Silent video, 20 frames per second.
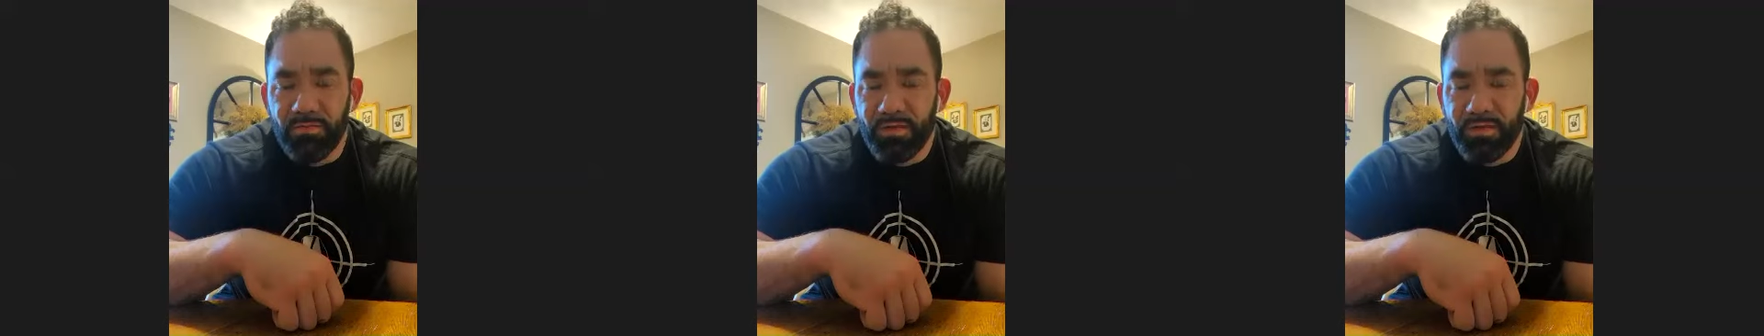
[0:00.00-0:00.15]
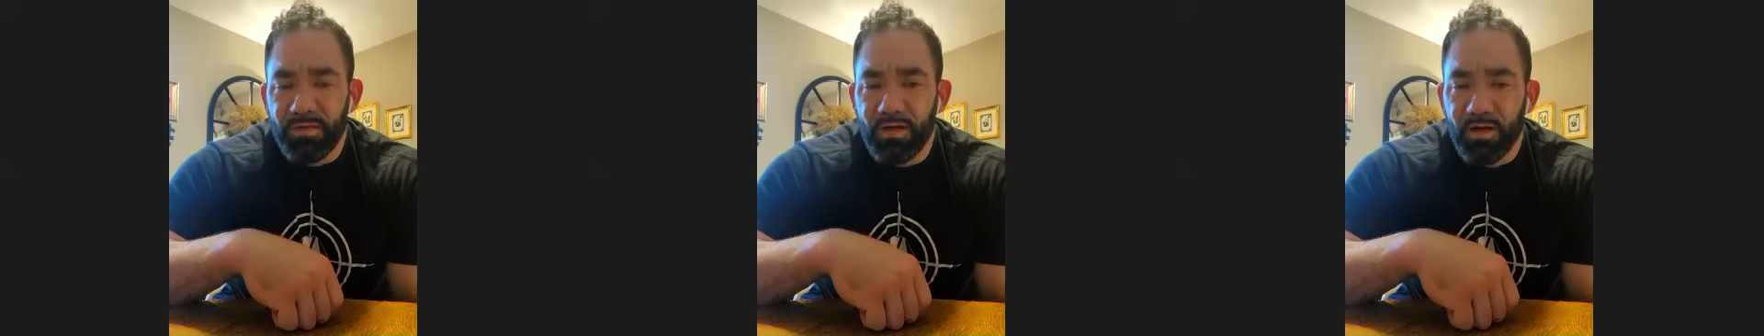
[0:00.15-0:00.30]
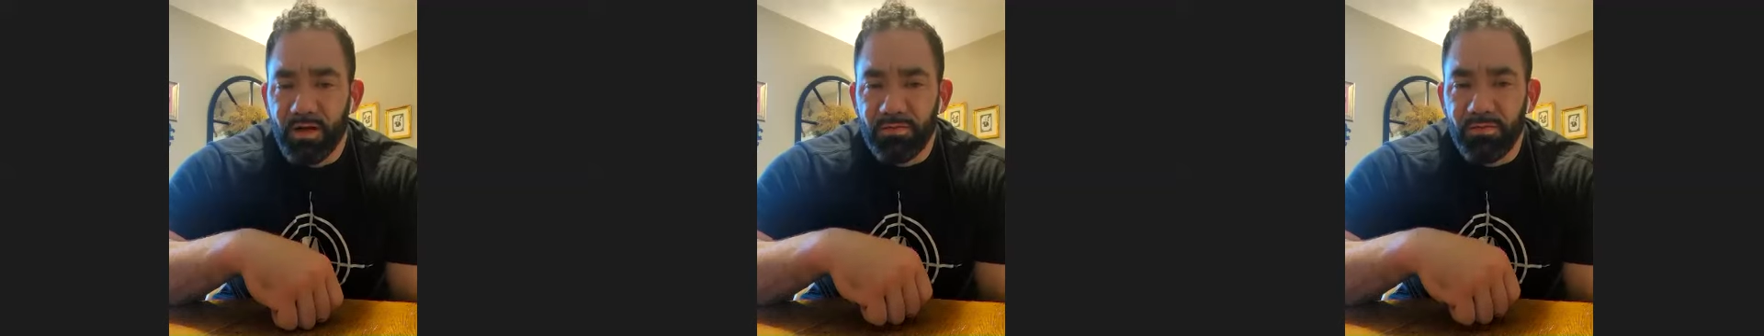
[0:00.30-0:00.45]
We
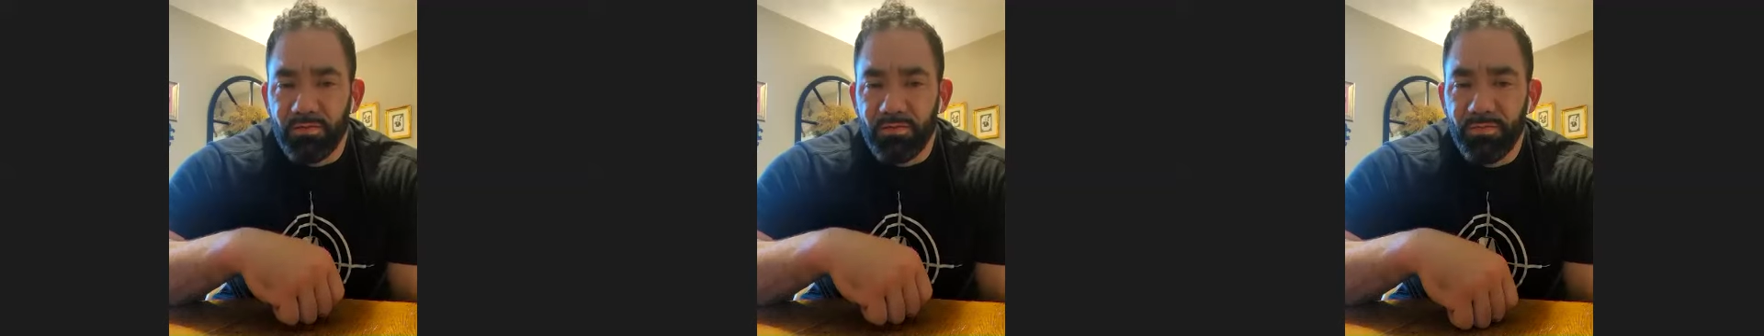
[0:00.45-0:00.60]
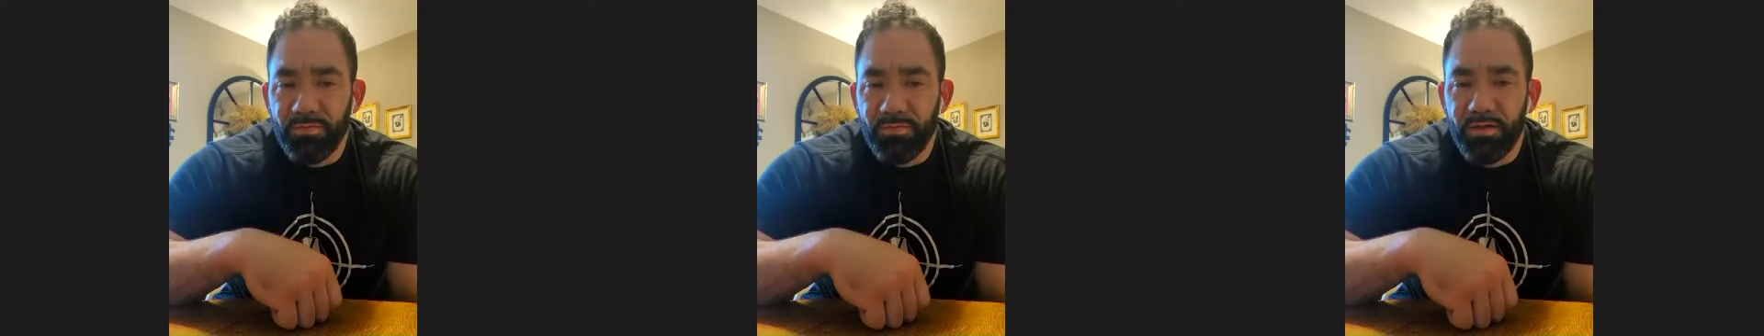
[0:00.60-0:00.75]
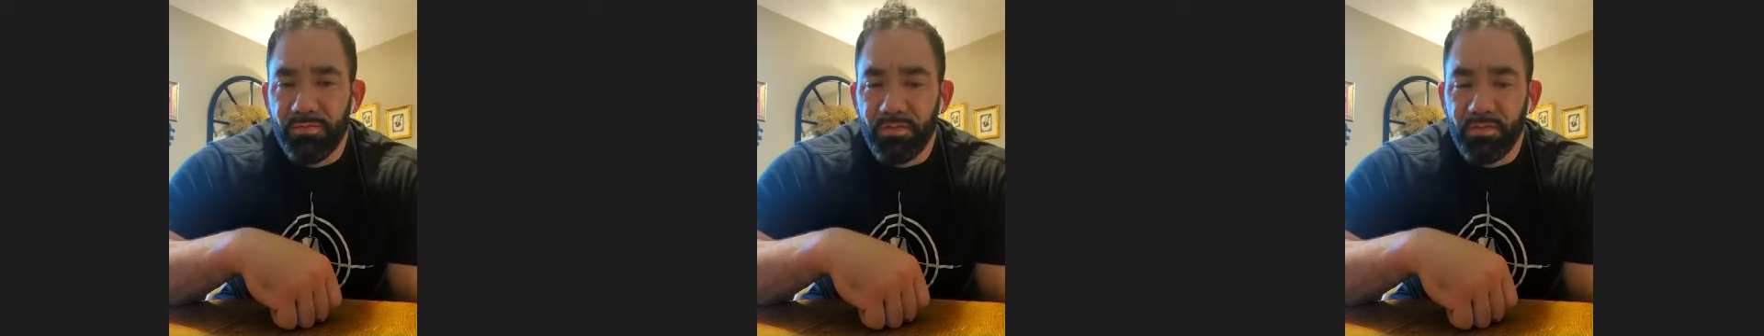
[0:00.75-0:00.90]
talked a little
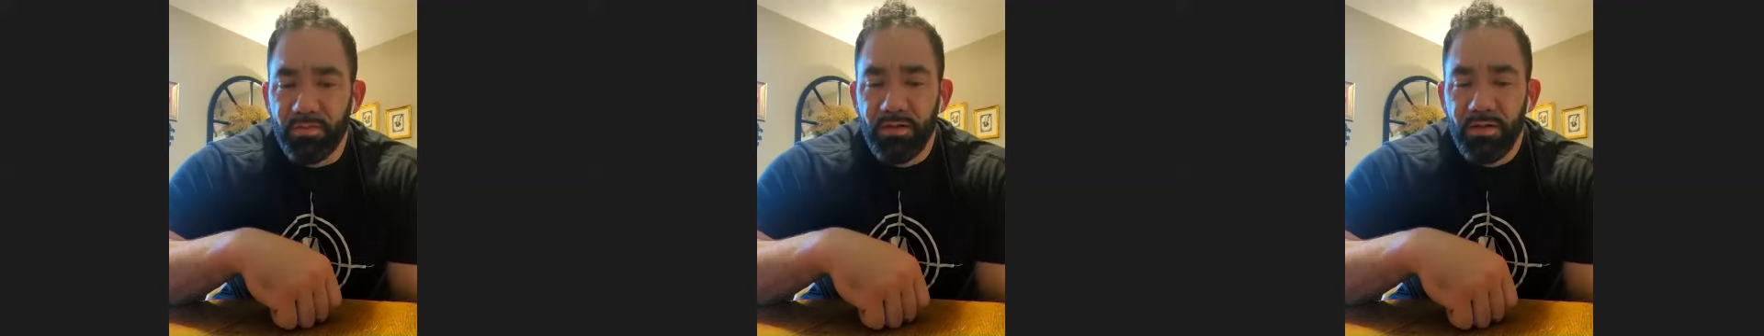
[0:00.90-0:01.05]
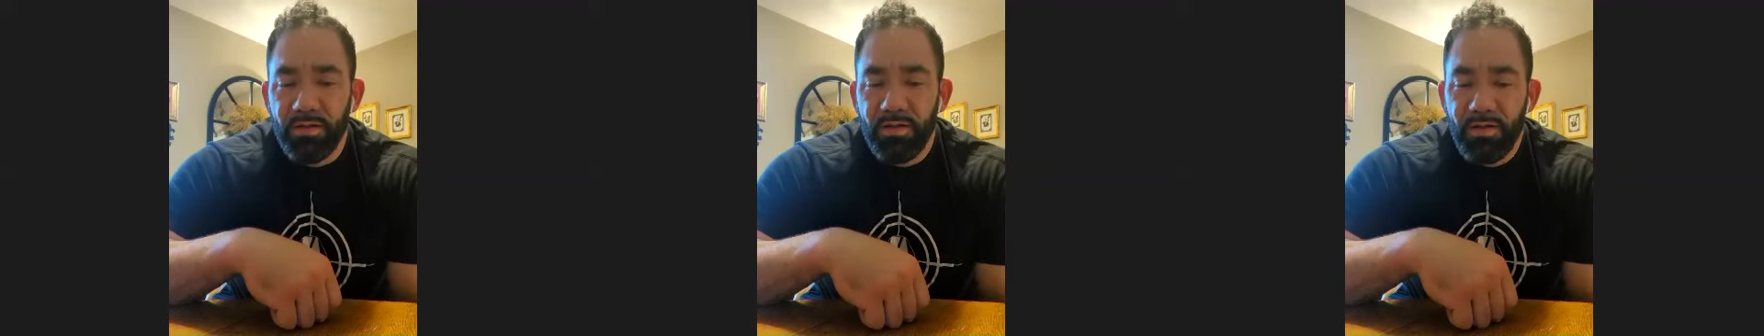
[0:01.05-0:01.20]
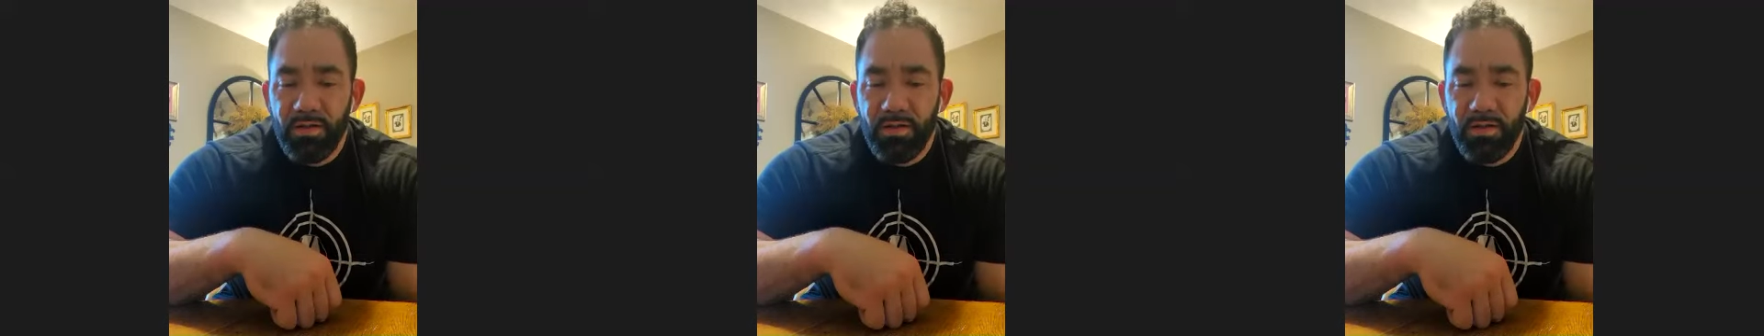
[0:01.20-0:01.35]
bit, but
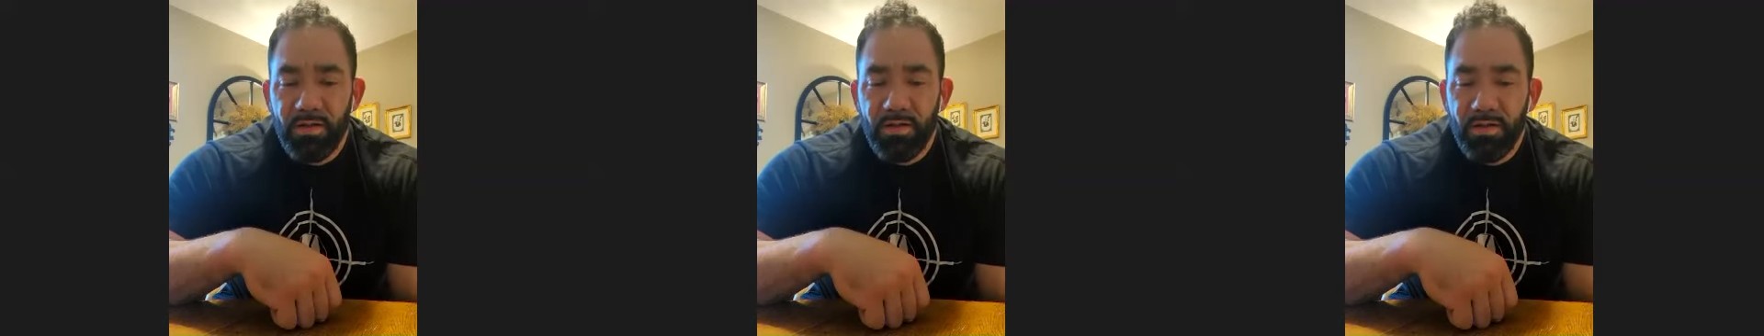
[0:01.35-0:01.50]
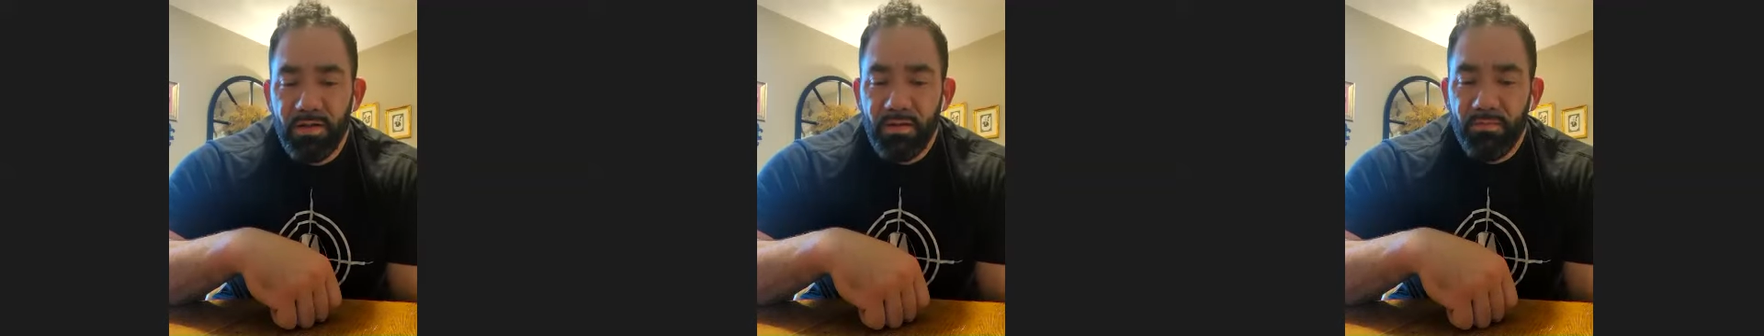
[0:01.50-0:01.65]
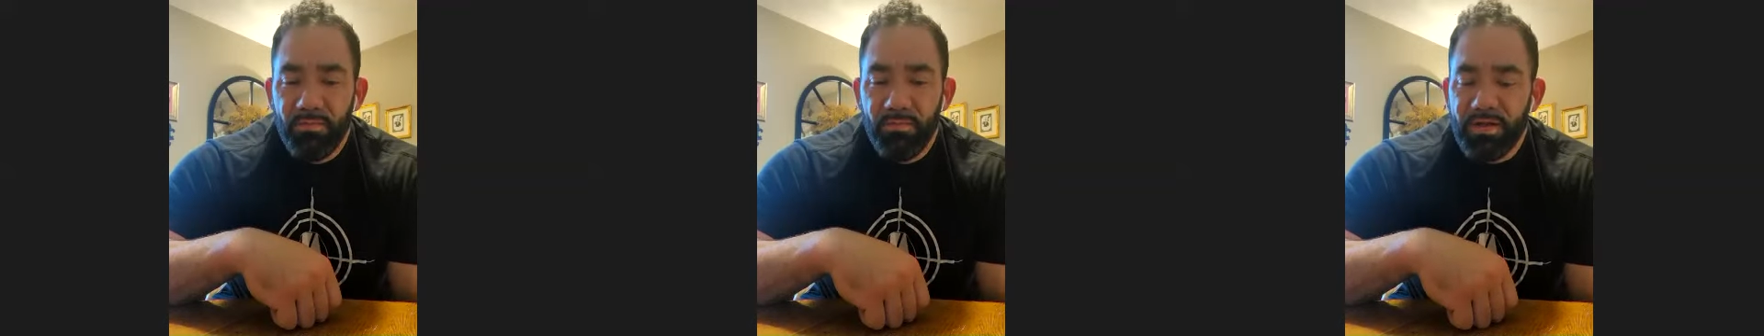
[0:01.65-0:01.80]

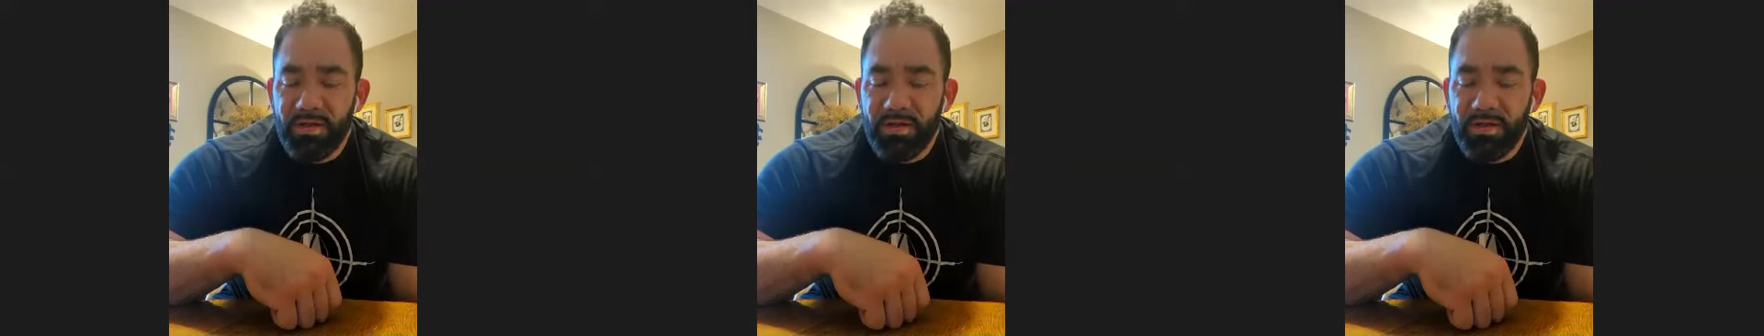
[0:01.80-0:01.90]
I